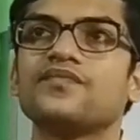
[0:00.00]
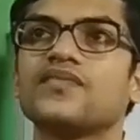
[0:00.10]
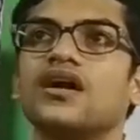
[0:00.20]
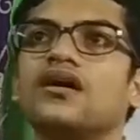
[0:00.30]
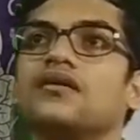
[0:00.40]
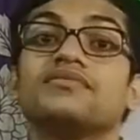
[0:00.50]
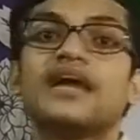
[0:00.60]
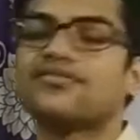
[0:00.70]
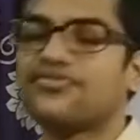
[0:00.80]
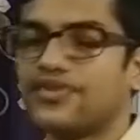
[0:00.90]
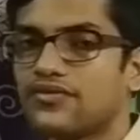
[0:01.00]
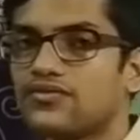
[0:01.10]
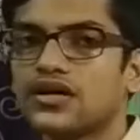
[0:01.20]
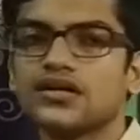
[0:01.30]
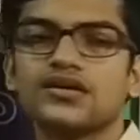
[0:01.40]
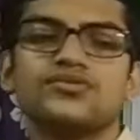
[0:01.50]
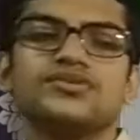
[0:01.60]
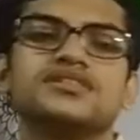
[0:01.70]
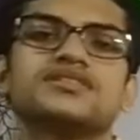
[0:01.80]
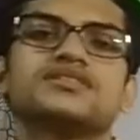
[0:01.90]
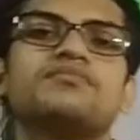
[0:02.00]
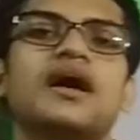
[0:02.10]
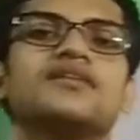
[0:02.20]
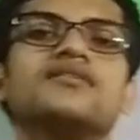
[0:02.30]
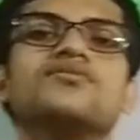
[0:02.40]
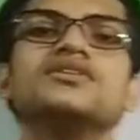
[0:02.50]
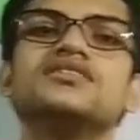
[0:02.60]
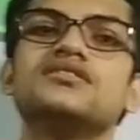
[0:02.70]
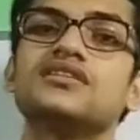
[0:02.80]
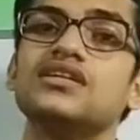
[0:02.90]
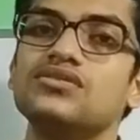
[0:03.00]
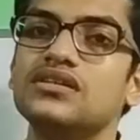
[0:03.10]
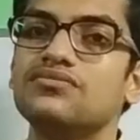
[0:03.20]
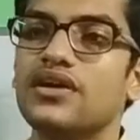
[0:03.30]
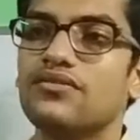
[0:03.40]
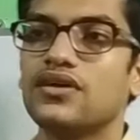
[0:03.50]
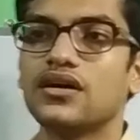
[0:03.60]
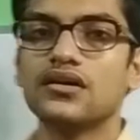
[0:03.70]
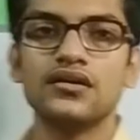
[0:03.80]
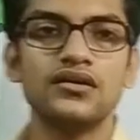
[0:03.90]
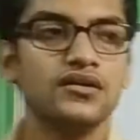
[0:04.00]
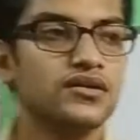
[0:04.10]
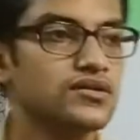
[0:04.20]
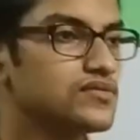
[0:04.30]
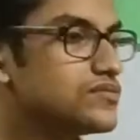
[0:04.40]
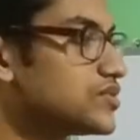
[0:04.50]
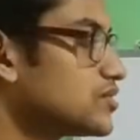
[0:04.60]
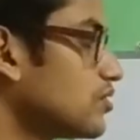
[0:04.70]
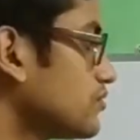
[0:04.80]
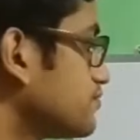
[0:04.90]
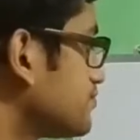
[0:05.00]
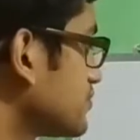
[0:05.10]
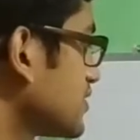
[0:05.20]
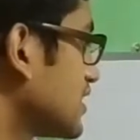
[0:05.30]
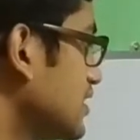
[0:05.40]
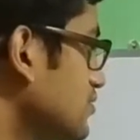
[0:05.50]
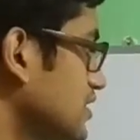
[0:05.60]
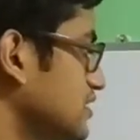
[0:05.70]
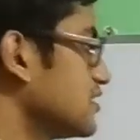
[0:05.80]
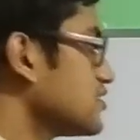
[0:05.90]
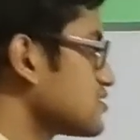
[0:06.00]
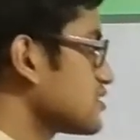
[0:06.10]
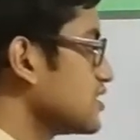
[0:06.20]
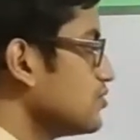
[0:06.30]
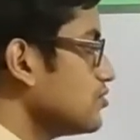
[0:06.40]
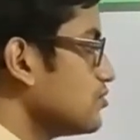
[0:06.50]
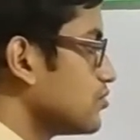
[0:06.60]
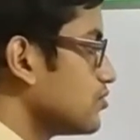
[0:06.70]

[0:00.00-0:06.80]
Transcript: that framework, which is Qt framework. So Qt, just Qt,